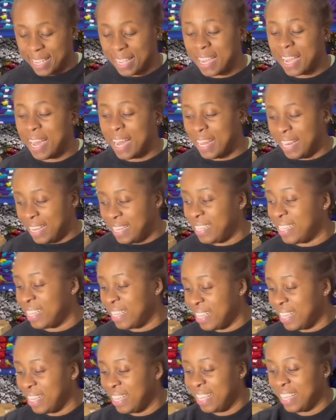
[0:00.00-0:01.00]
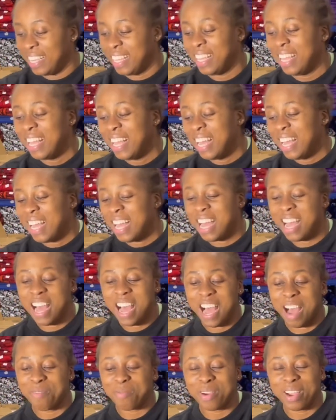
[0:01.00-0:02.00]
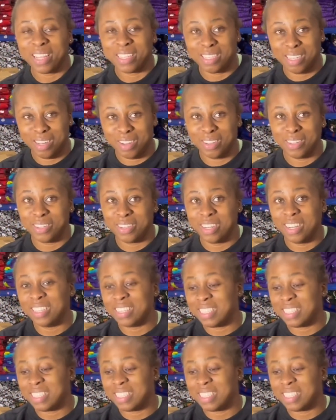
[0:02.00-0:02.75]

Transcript: calendar. I'm going to London on